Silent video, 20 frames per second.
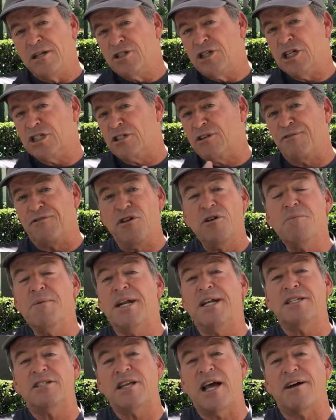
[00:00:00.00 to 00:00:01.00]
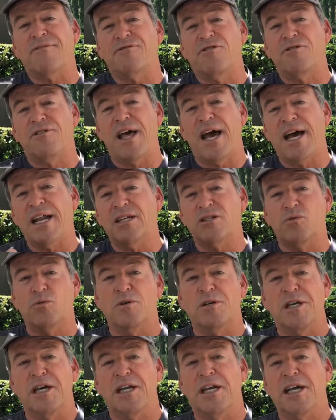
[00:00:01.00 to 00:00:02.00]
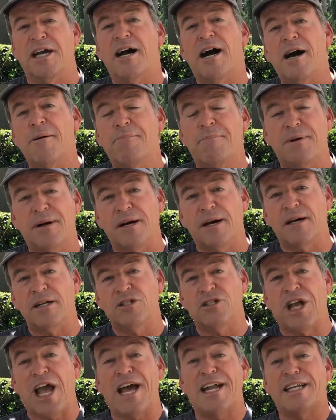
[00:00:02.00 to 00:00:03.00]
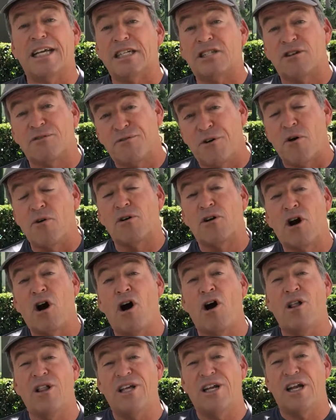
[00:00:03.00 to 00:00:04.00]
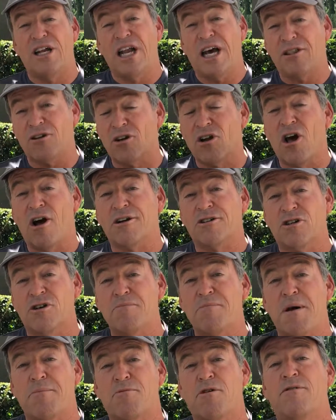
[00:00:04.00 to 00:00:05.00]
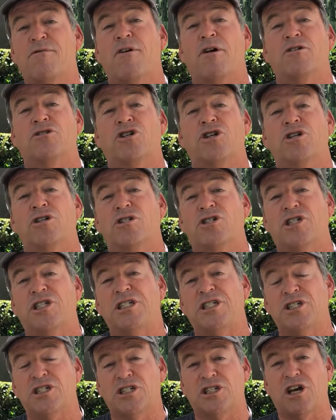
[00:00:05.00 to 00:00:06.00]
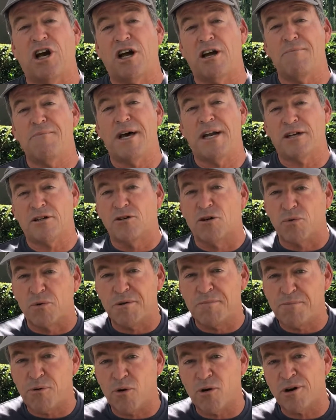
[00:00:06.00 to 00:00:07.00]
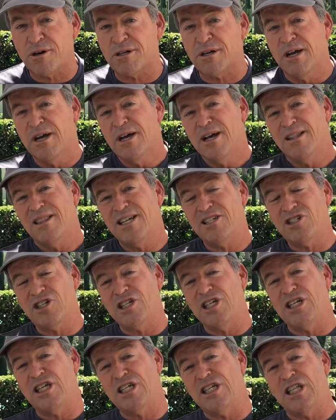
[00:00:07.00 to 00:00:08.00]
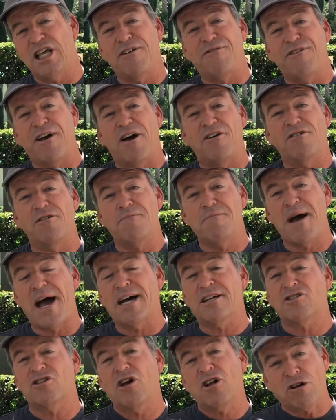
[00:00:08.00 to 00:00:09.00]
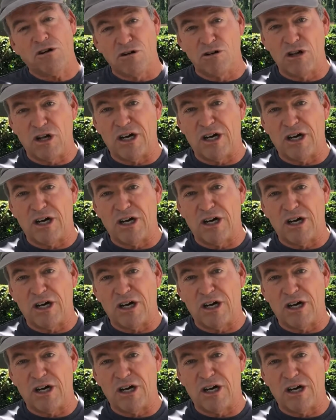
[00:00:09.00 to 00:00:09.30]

Just a few minutes after that, as we're getting up, Jan gets a phone call, and another long-term member of our church, she just got a medical report that they found a mass on her